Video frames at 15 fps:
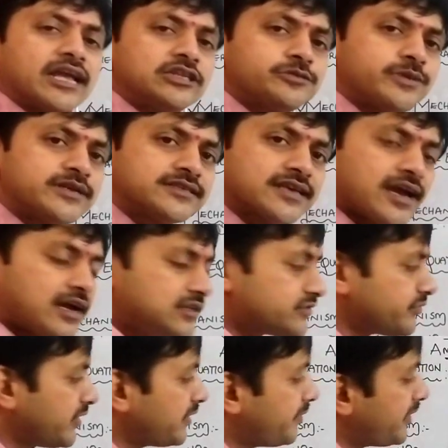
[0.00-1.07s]
H plus
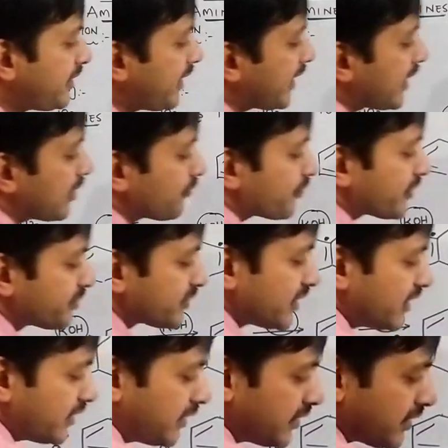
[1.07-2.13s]
ions will be taken from
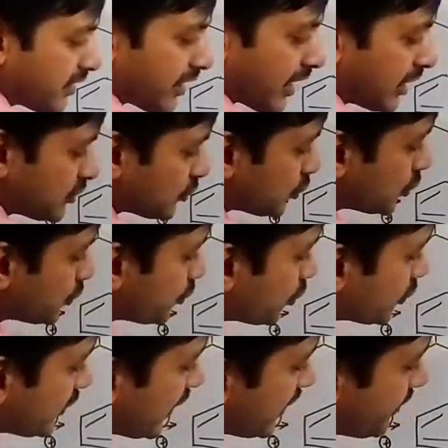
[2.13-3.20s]
the
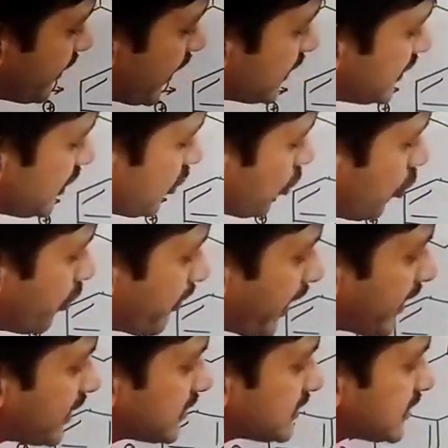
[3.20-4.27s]
H2O. Thereby the O
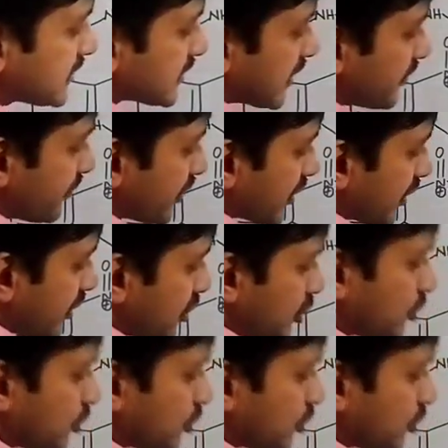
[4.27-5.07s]
minus is converted